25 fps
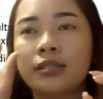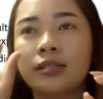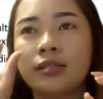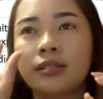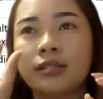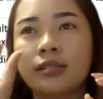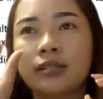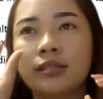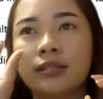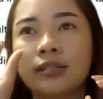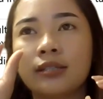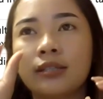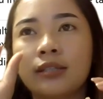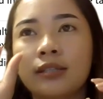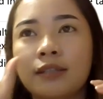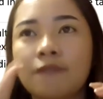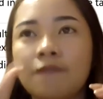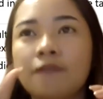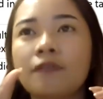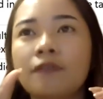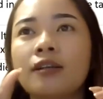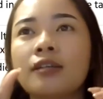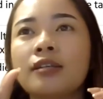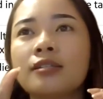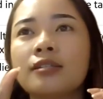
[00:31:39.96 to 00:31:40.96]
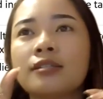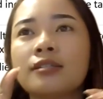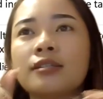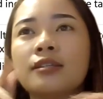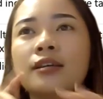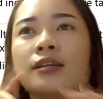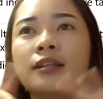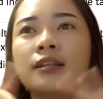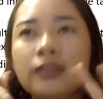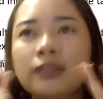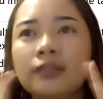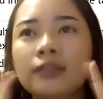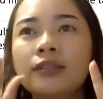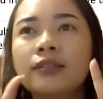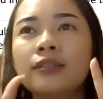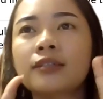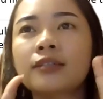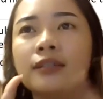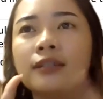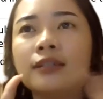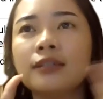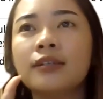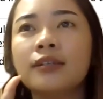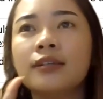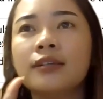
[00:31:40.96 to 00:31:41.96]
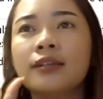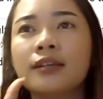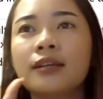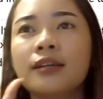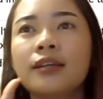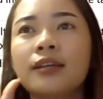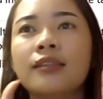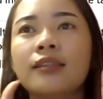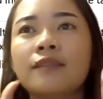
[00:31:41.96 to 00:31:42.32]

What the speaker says: it's different a little,